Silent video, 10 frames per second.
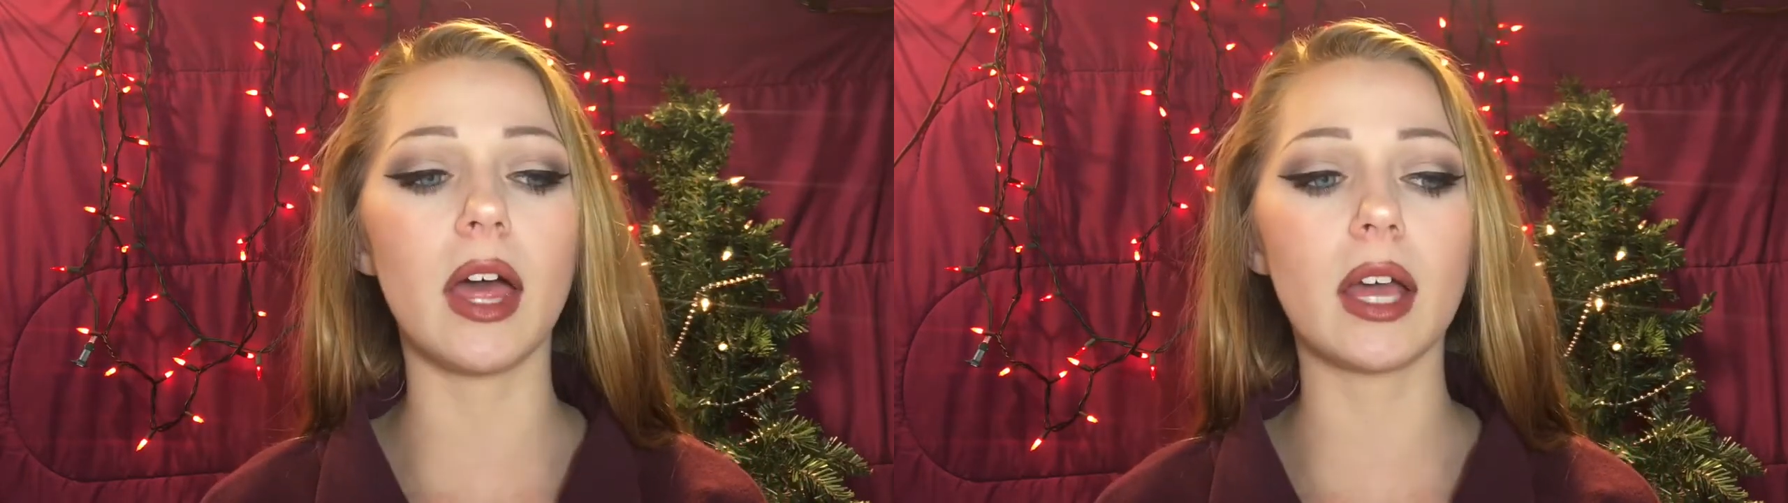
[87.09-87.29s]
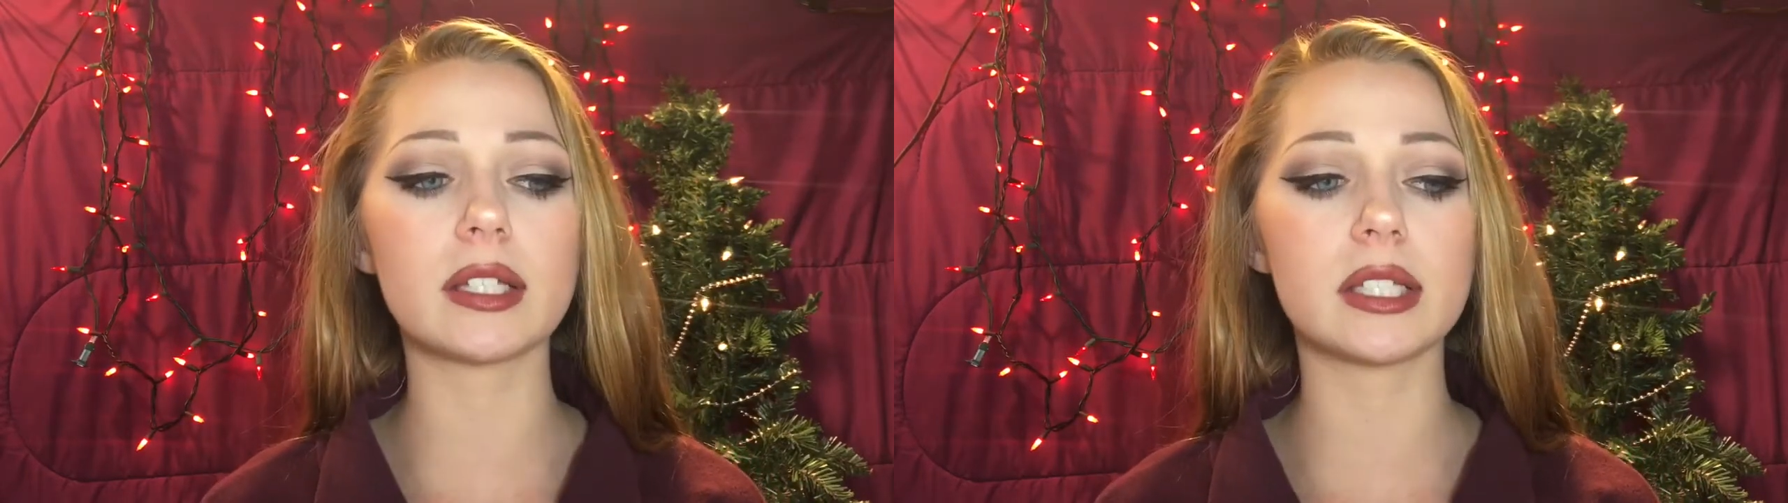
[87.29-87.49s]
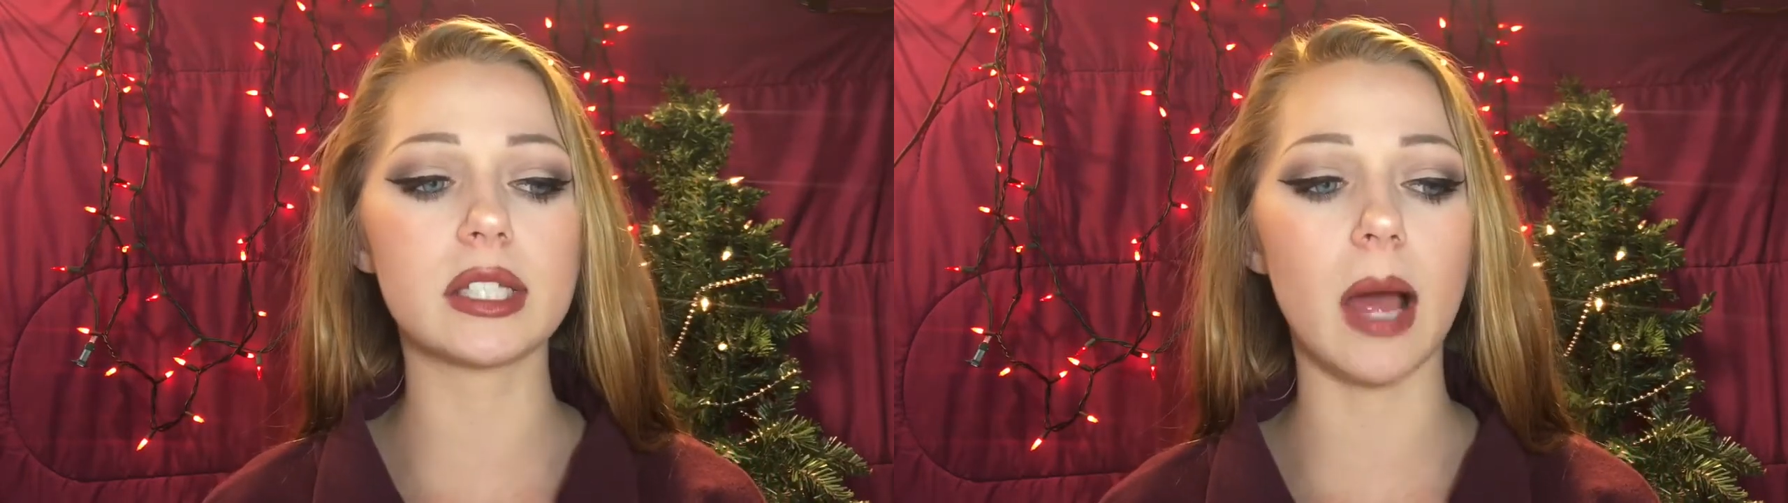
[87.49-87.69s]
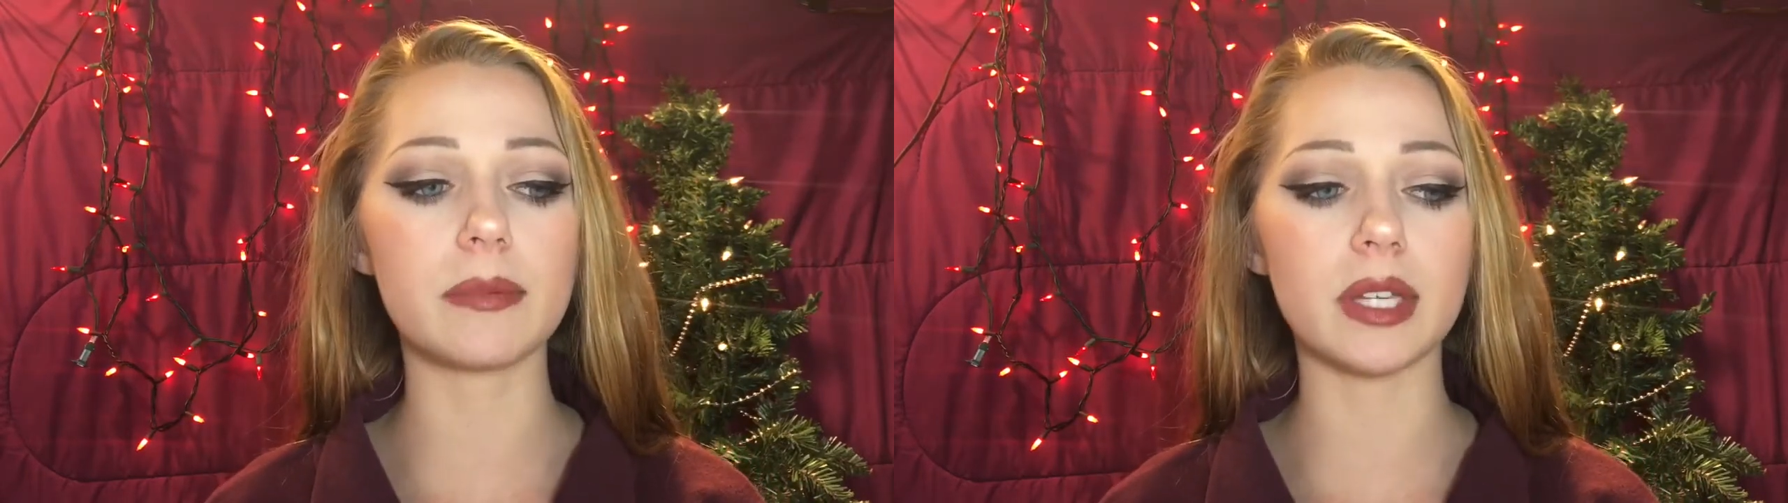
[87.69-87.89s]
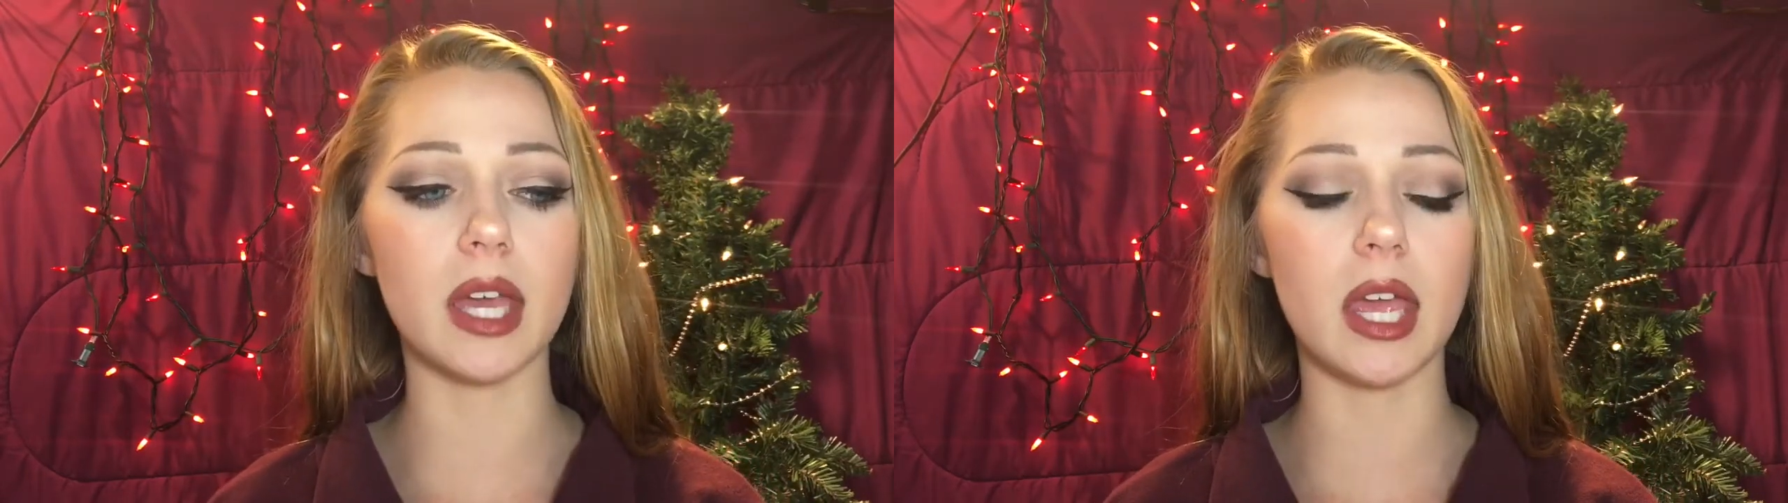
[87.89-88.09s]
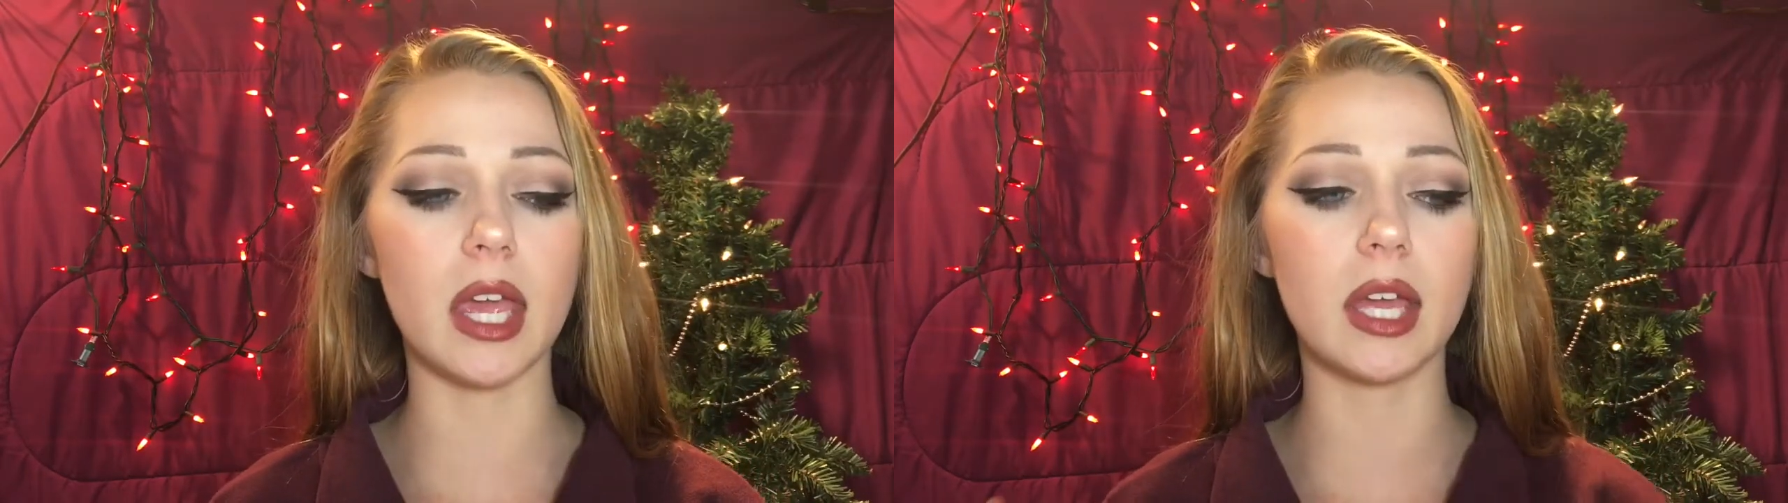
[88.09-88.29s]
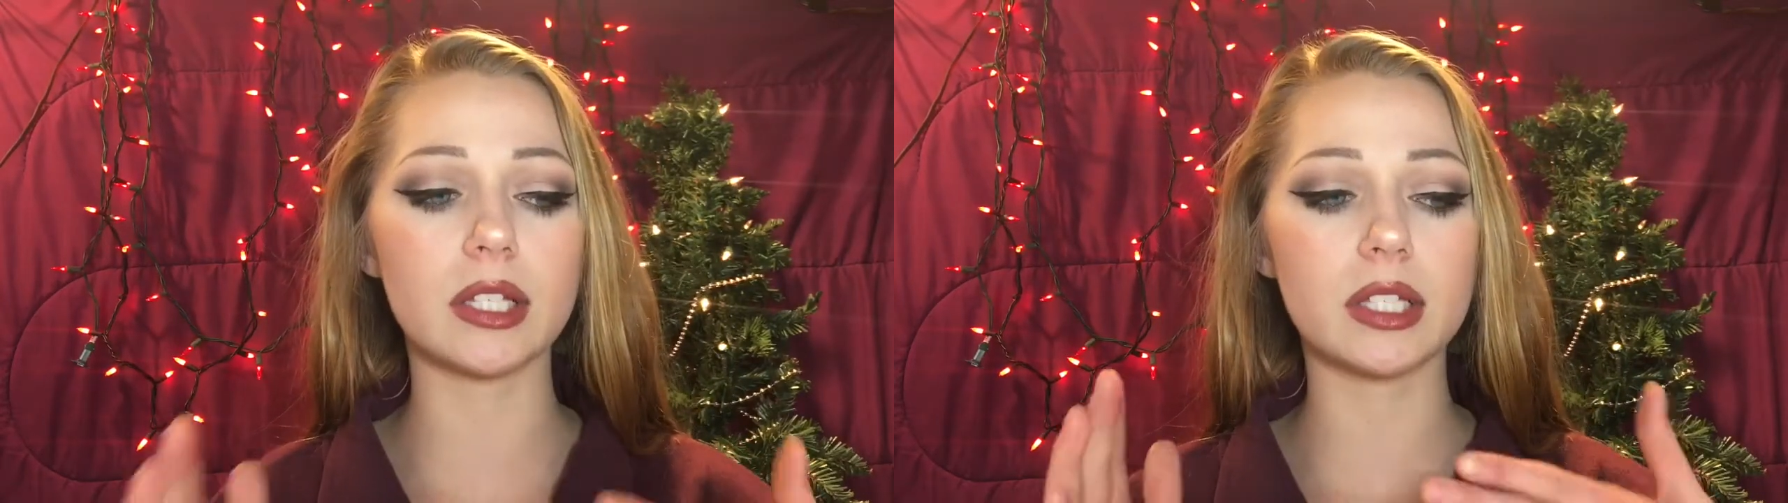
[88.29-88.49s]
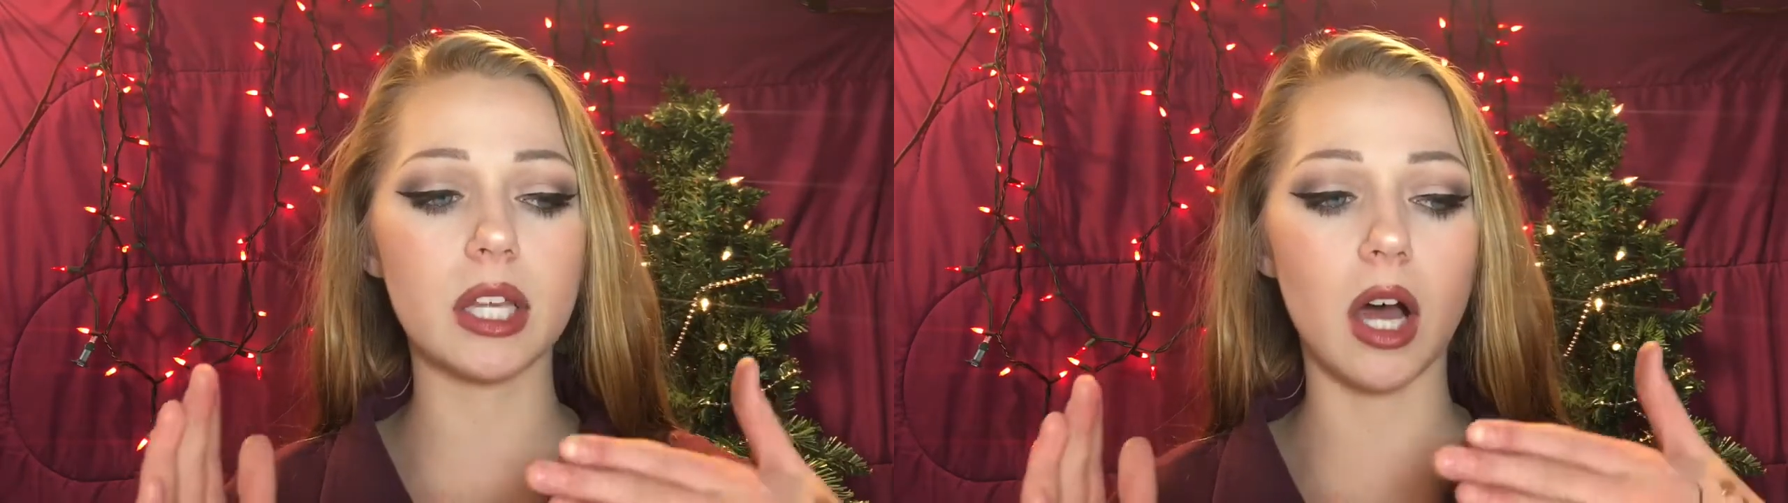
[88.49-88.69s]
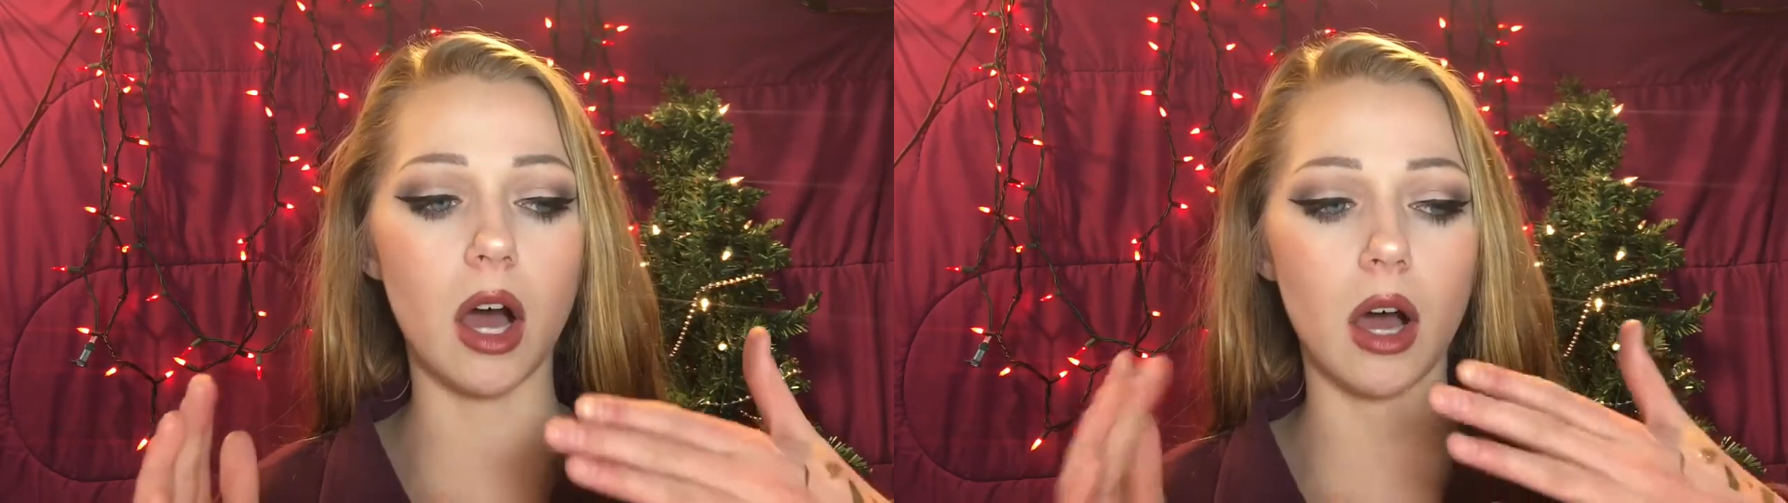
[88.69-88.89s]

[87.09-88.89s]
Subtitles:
except it